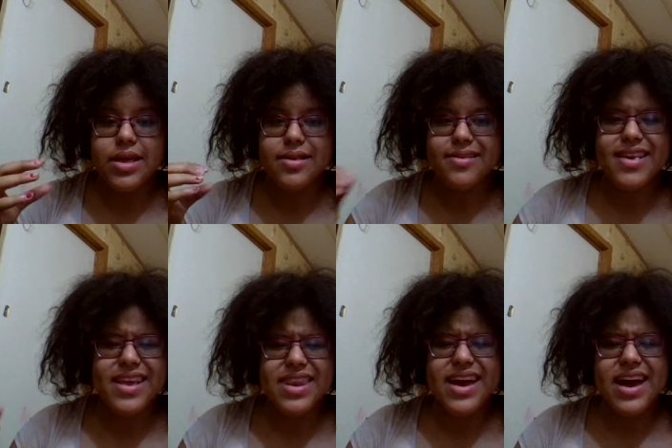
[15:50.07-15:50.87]

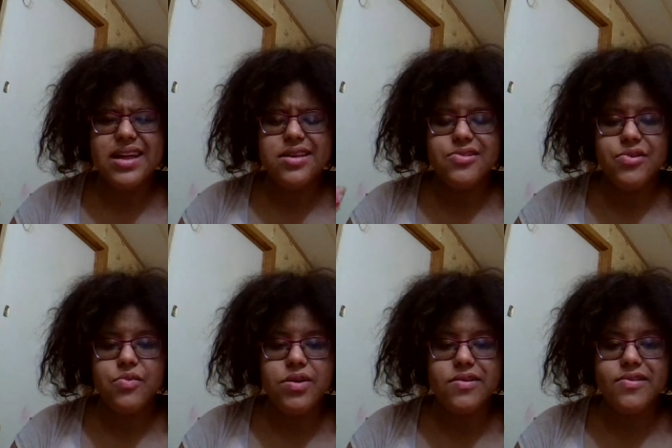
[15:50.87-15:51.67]
seek knowledge or
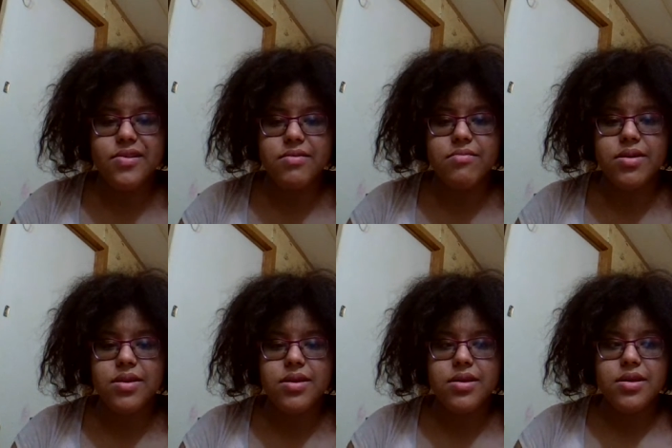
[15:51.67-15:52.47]
wisdom.
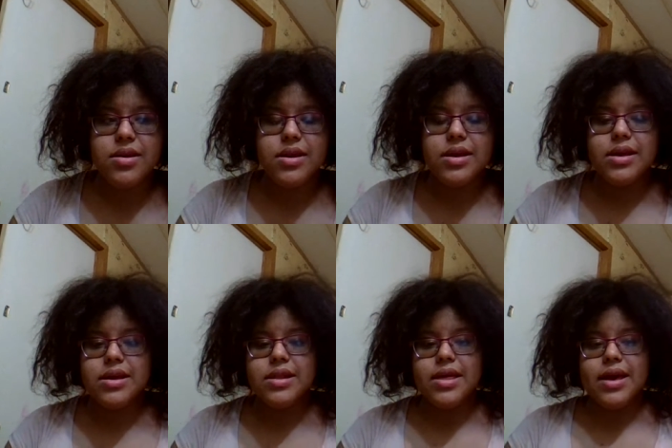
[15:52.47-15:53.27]

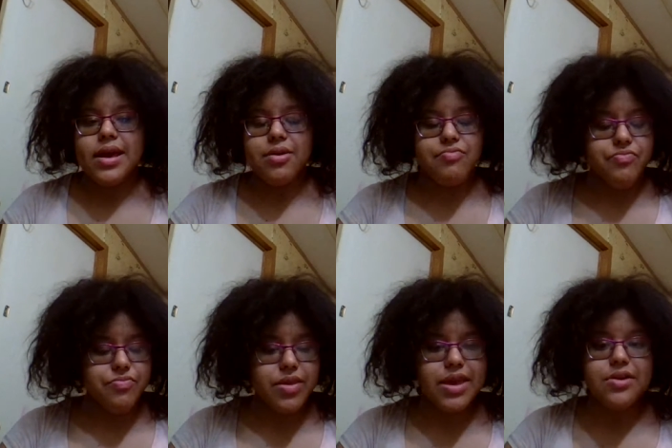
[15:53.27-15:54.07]
Like
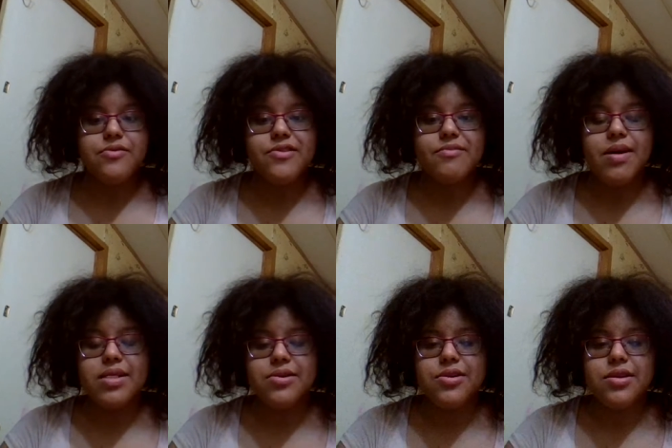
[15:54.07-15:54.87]
increase my
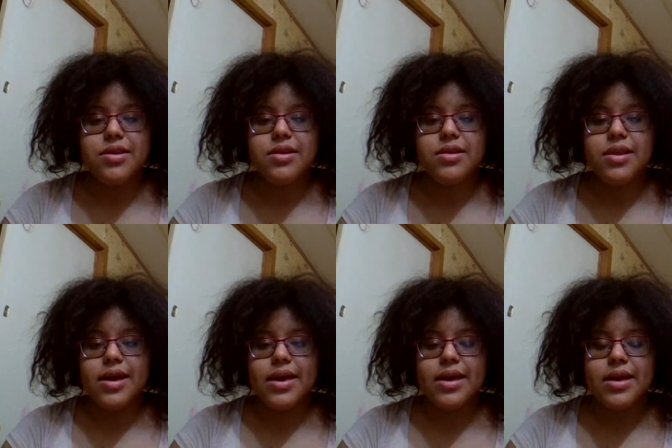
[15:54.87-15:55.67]
learning.
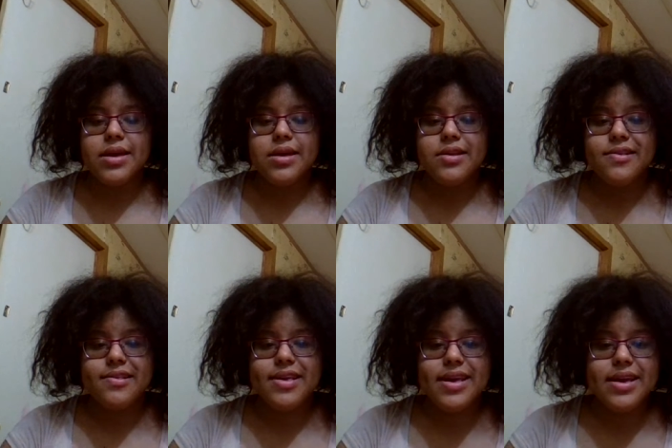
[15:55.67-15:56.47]
Like
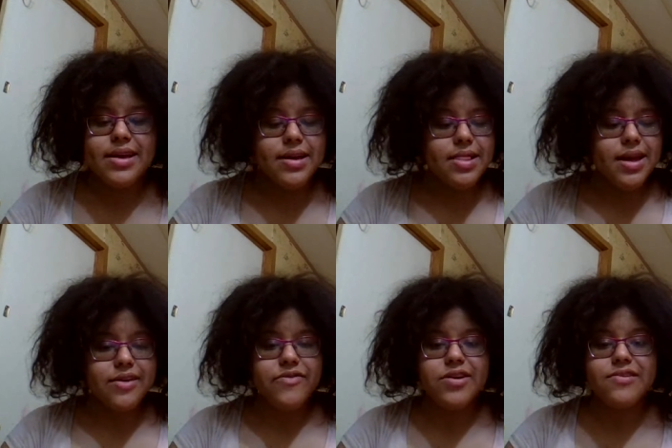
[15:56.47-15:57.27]
seek
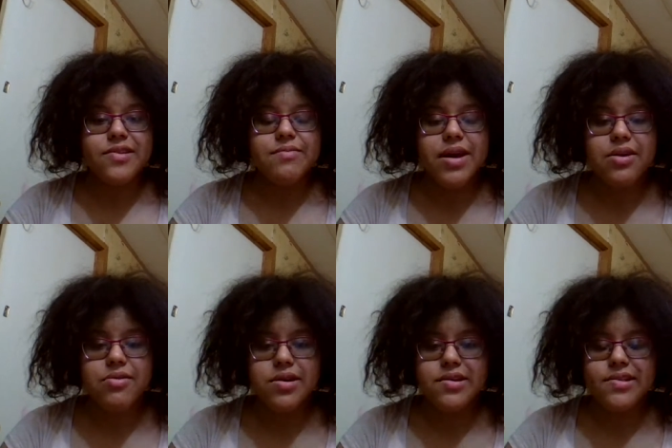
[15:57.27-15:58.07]
like there's something I
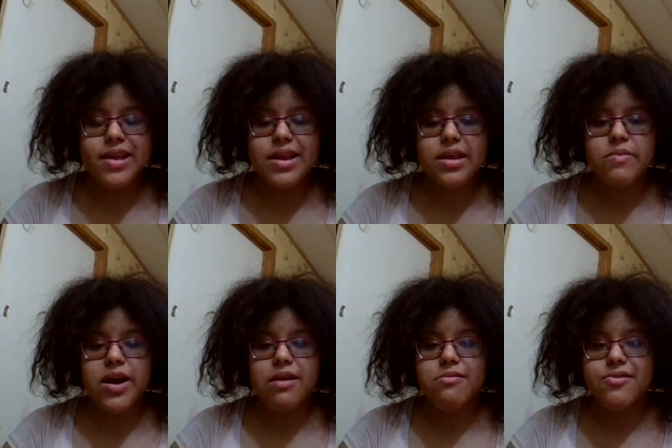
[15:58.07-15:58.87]
don't understand in the
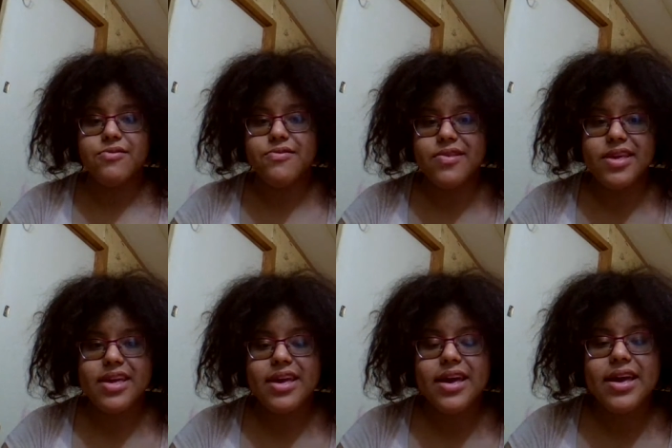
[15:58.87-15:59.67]
Bible to
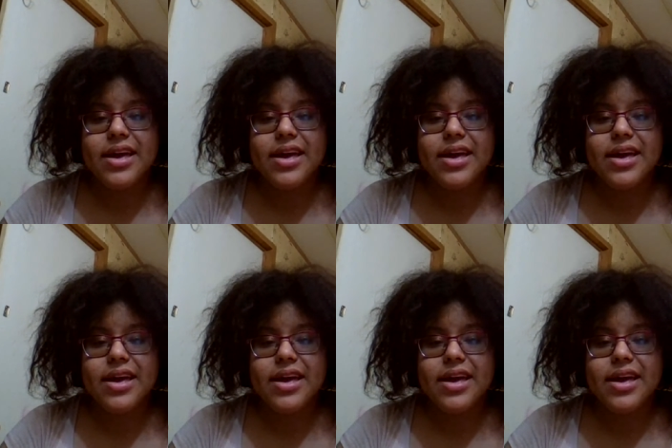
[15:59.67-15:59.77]
seek